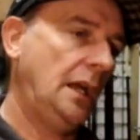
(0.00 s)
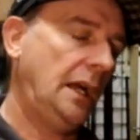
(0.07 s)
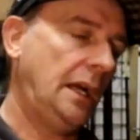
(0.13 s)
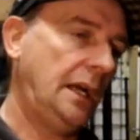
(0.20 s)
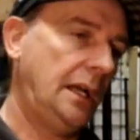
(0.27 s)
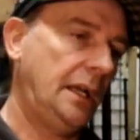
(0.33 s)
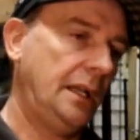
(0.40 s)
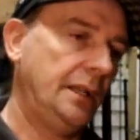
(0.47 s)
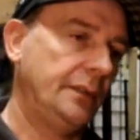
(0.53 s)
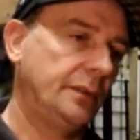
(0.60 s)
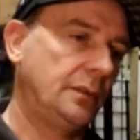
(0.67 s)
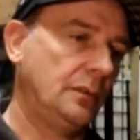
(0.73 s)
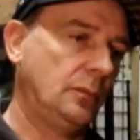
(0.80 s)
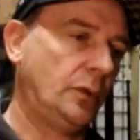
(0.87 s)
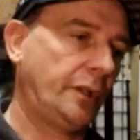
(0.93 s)

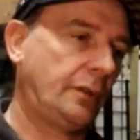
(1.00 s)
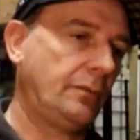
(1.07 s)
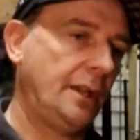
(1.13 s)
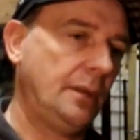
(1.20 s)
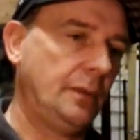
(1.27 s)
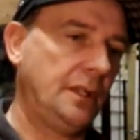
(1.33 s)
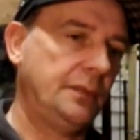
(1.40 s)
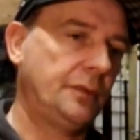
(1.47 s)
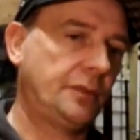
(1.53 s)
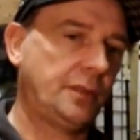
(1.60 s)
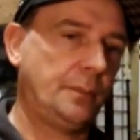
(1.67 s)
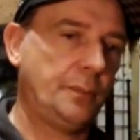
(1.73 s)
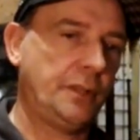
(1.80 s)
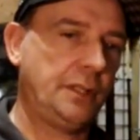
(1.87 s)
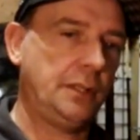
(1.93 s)
And what a great way for
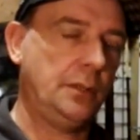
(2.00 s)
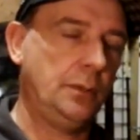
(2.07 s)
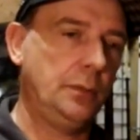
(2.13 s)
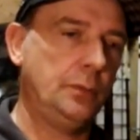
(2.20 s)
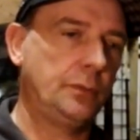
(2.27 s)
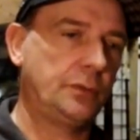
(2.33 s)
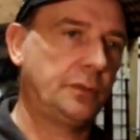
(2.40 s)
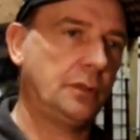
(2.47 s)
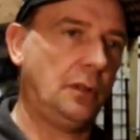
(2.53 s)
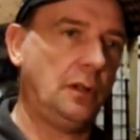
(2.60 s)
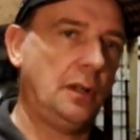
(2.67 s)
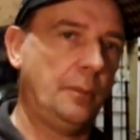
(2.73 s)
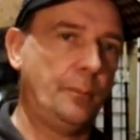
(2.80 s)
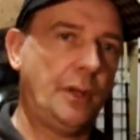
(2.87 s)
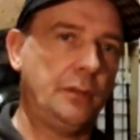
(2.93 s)
somebody who's
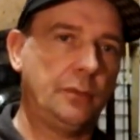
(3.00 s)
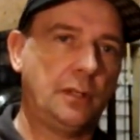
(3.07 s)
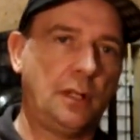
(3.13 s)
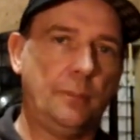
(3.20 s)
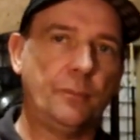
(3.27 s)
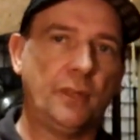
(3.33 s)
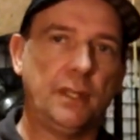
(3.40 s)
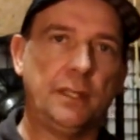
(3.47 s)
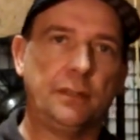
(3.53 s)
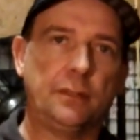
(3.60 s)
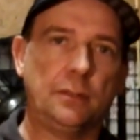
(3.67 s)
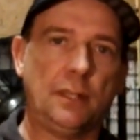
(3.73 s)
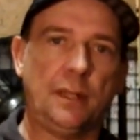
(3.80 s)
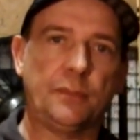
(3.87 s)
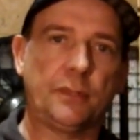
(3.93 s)
got a boat company
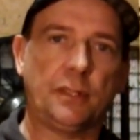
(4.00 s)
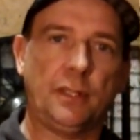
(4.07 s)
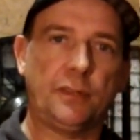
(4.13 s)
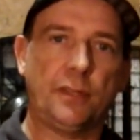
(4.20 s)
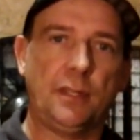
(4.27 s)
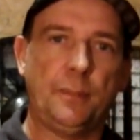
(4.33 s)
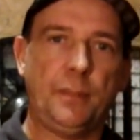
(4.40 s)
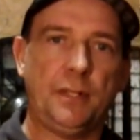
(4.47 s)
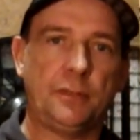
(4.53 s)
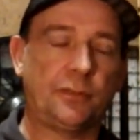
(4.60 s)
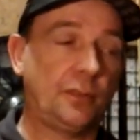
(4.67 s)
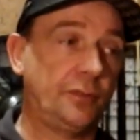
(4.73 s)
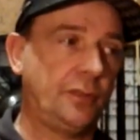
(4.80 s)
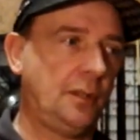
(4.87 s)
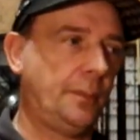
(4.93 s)
to advertise their
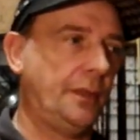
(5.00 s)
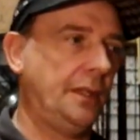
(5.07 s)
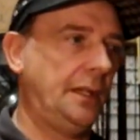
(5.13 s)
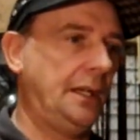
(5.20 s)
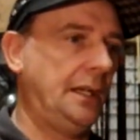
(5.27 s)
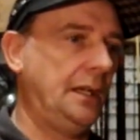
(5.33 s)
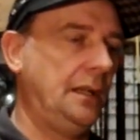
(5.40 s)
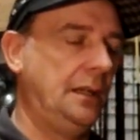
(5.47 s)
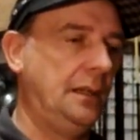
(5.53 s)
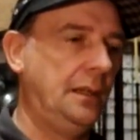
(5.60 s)
boats. On top of that,